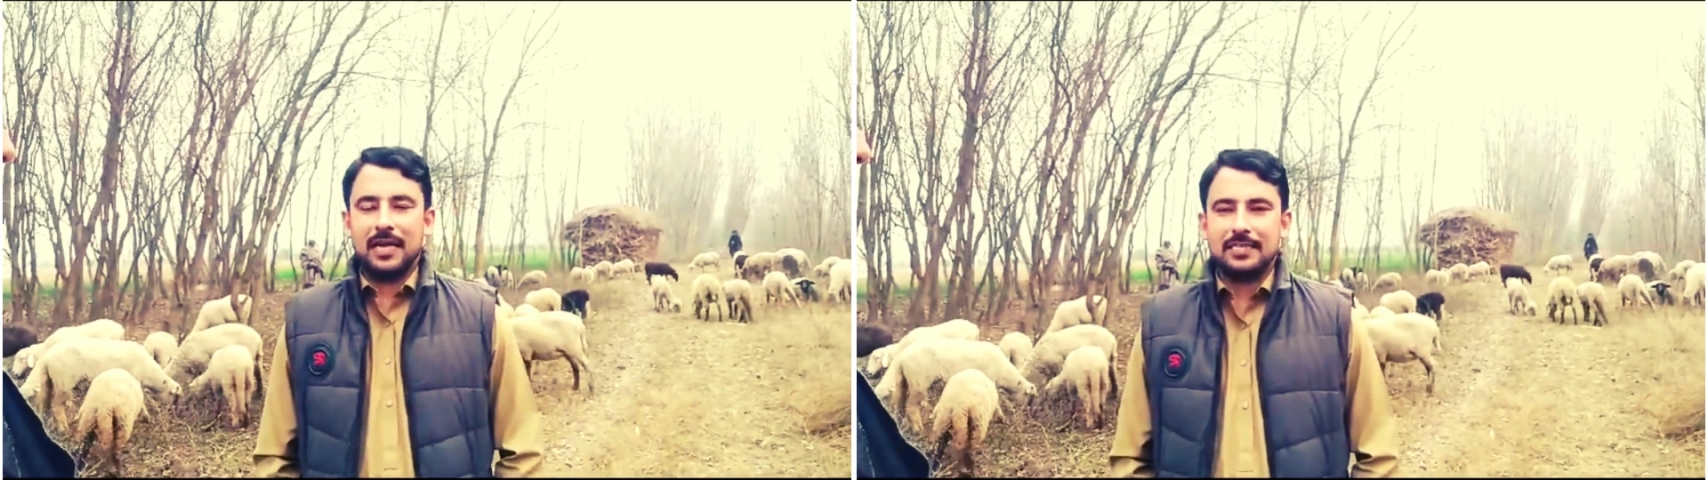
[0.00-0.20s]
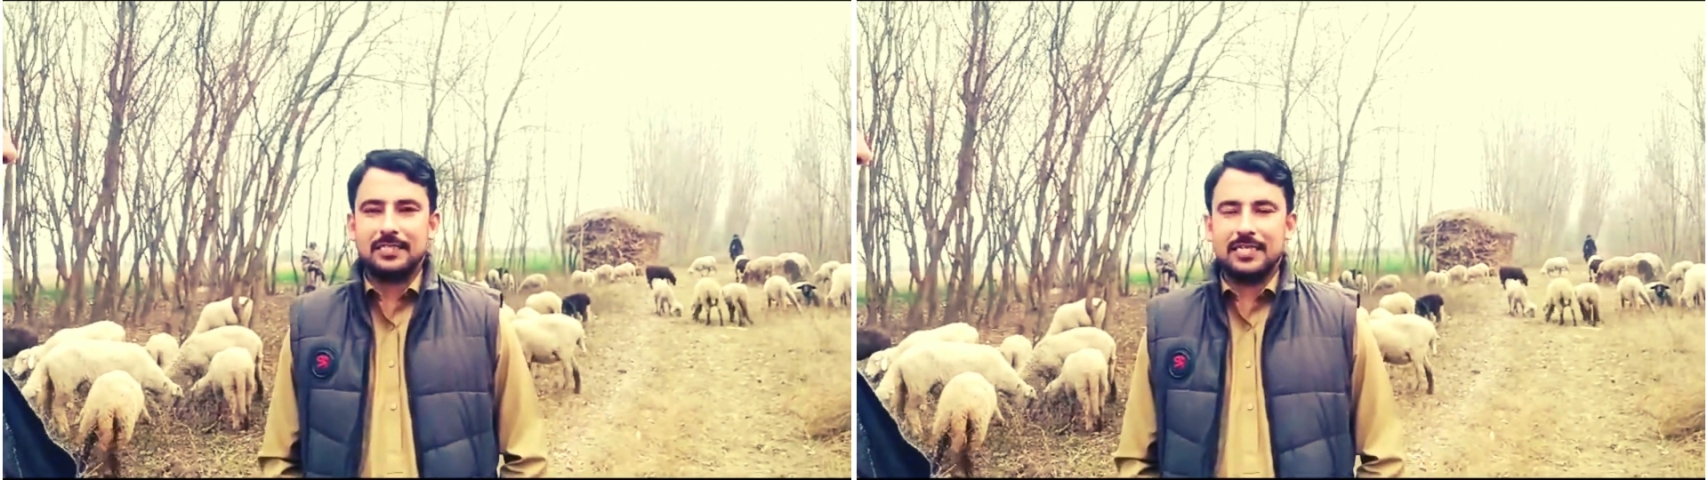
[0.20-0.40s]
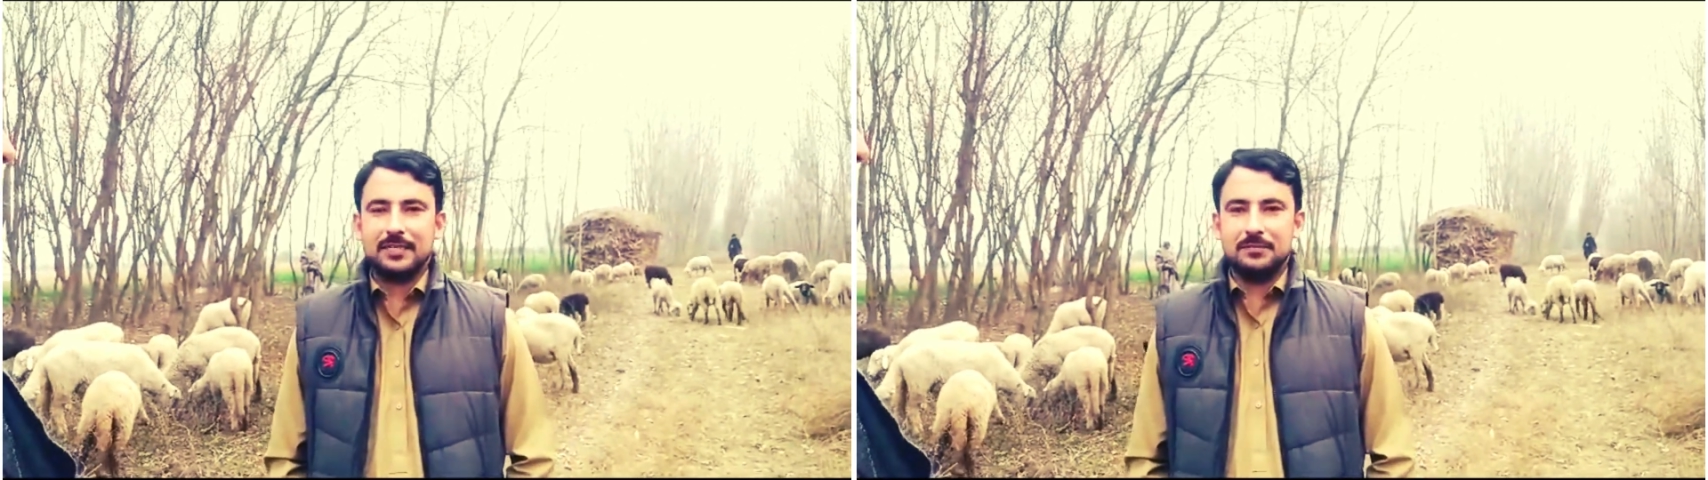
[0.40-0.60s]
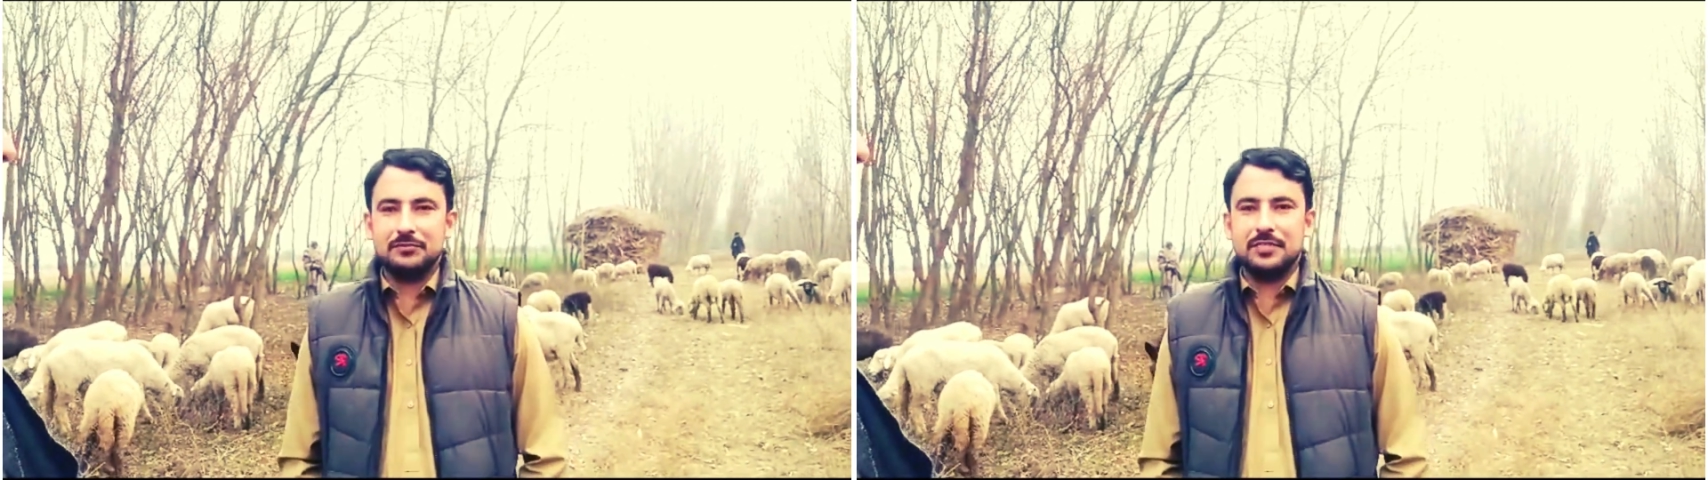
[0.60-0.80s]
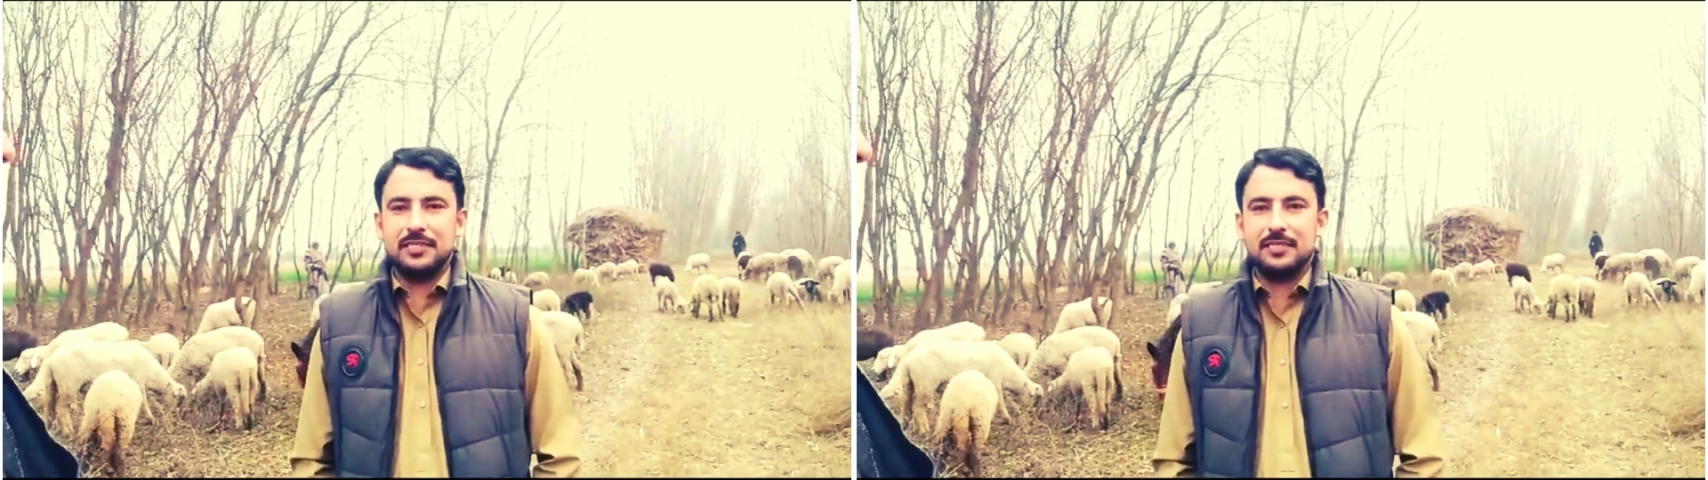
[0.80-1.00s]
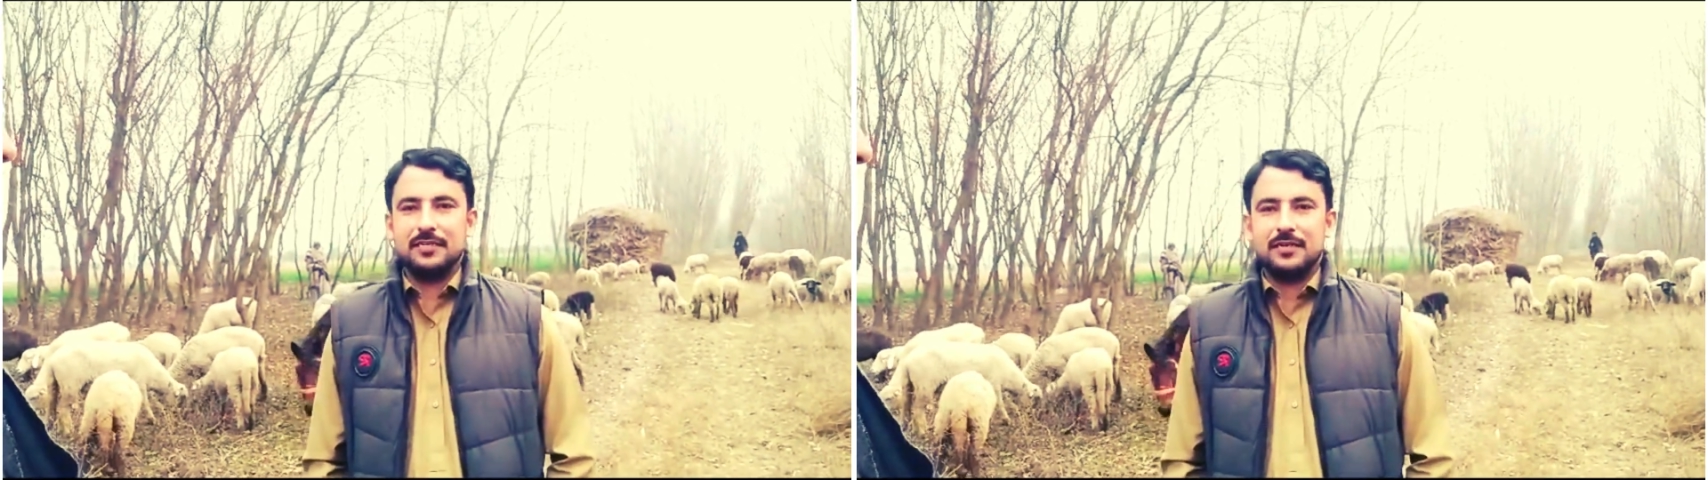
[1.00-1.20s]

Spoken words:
aesthetic beauty.